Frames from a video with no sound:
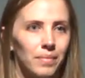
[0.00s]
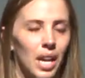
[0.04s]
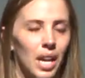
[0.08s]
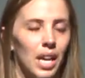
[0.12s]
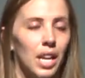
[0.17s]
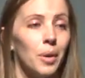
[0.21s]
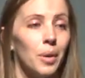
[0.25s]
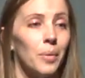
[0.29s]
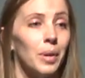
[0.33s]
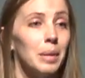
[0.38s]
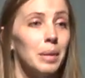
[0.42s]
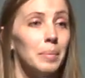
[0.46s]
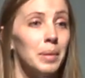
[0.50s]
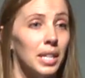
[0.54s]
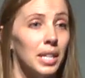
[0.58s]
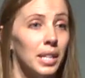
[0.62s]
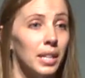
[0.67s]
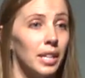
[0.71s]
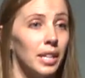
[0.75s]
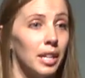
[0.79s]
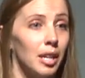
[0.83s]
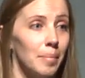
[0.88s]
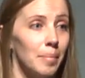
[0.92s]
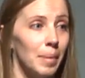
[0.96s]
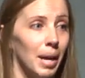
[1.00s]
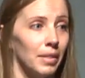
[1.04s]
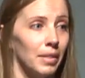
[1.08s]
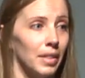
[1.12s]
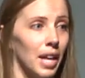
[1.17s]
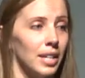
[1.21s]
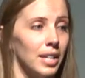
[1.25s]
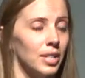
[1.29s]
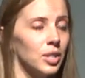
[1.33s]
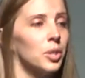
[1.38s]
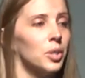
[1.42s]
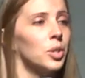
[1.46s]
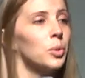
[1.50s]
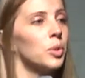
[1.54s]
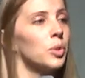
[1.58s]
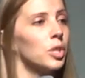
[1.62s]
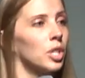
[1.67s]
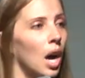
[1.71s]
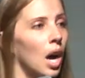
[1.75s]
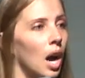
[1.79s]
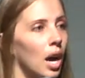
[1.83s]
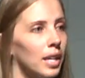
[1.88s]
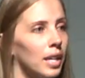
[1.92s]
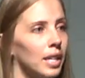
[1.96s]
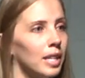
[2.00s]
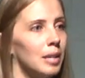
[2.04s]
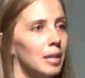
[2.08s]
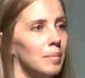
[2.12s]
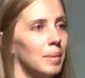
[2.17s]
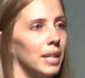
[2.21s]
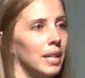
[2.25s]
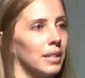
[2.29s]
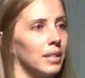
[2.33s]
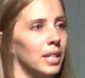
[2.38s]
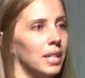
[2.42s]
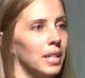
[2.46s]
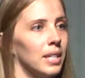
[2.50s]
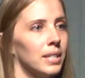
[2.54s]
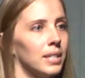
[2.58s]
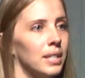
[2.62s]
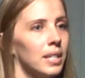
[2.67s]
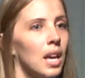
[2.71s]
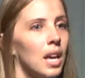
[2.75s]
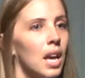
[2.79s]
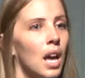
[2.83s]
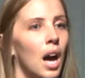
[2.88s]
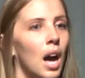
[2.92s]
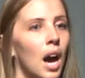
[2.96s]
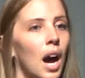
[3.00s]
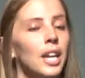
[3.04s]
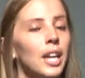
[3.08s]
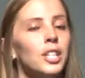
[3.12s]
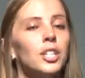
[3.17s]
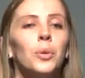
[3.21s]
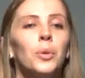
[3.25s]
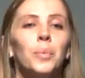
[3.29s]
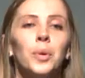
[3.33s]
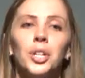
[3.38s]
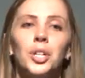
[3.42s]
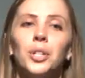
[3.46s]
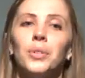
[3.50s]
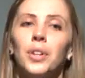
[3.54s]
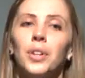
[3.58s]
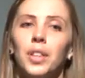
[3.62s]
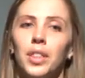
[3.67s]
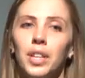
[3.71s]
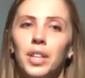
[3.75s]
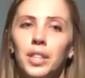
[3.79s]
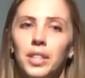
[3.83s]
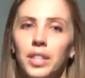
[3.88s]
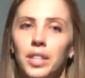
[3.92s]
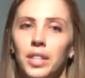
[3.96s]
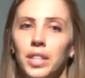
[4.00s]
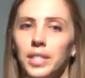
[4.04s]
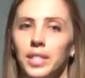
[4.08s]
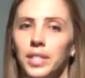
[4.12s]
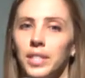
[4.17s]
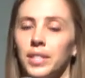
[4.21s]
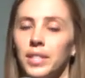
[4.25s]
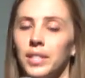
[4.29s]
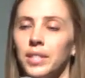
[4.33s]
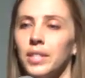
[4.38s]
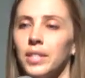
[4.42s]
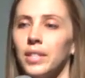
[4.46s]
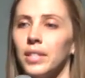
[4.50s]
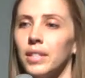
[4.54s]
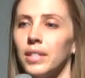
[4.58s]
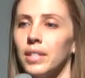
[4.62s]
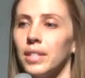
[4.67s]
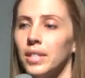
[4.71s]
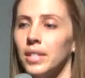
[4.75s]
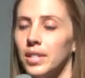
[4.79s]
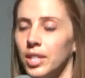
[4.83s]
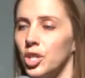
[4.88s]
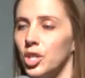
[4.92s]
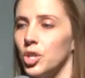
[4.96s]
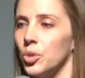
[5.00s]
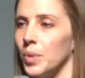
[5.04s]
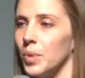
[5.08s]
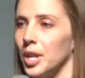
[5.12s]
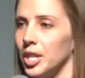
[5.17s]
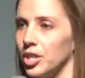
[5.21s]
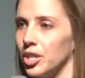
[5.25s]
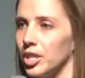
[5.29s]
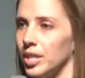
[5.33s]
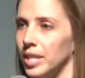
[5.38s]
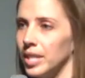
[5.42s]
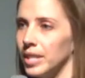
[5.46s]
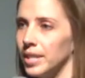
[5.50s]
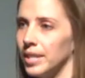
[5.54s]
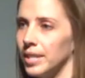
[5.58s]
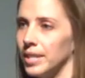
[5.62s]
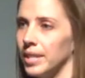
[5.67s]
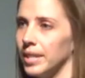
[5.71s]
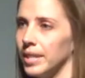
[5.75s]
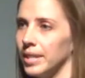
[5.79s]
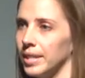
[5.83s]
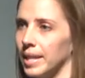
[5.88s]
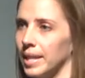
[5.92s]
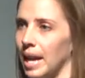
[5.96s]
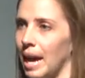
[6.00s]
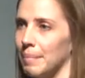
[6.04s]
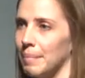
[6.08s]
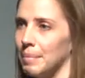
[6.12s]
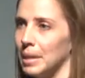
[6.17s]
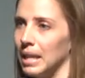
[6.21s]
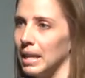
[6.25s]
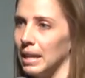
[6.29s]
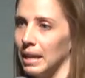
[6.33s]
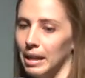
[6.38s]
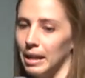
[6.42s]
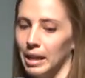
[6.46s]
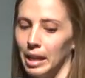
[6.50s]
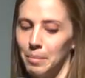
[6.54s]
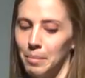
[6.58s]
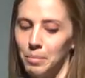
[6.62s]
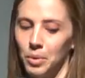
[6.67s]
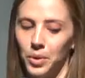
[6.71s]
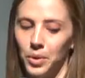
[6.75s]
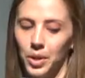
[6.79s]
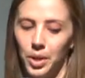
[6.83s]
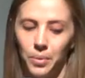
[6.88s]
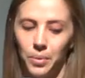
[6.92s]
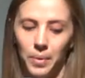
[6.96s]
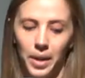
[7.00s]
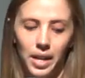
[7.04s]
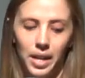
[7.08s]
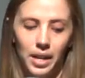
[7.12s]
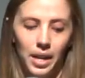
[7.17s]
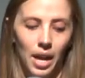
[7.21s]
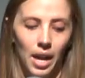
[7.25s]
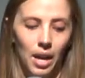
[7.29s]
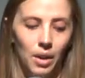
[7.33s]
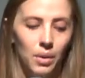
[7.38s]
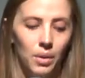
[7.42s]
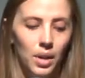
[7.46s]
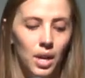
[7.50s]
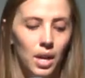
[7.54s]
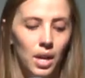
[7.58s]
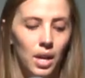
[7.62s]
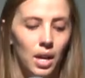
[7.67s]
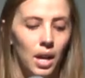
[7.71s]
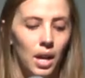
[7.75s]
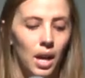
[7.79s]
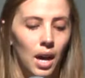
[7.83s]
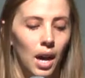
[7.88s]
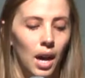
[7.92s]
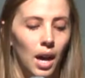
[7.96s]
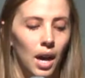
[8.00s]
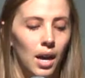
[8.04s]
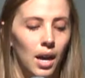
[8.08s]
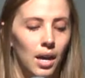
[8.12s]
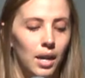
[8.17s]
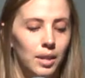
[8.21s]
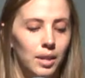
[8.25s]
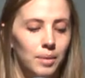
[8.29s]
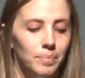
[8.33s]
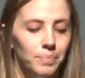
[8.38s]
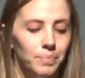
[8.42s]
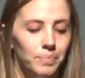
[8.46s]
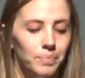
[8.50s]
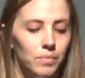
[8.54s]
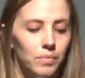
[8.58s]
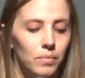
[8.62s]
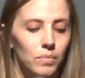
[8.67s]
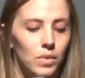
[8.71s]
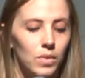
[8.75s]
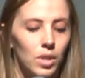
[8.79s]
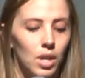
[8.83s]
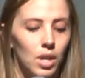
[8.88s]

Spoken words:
And I want to be clear about that. So as we're talking about this, I don't want you to think that this is the situation that still is happening in Cambodia right now.